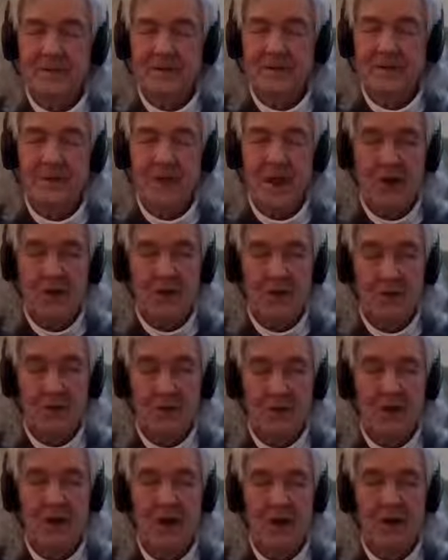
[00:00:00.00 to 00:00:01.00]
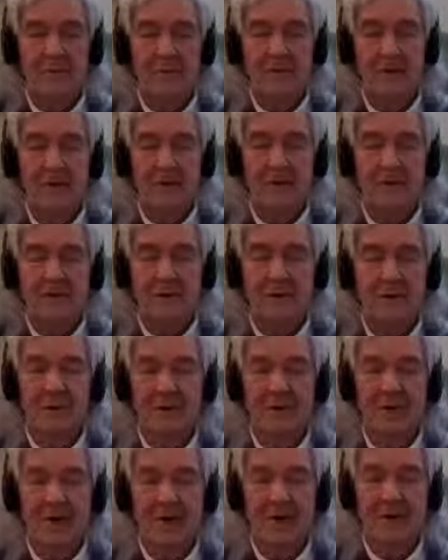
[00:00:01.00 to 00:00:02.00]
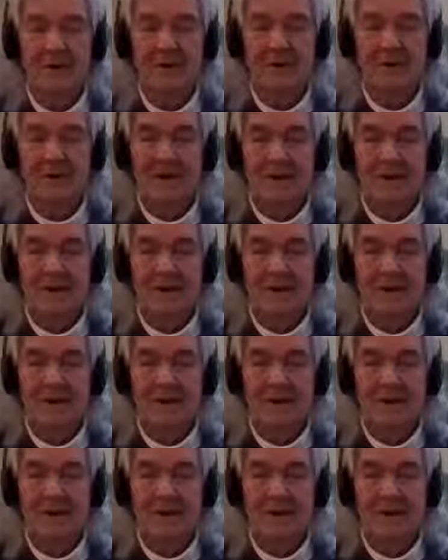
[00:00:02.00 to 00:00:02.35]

schedule conflict, okay?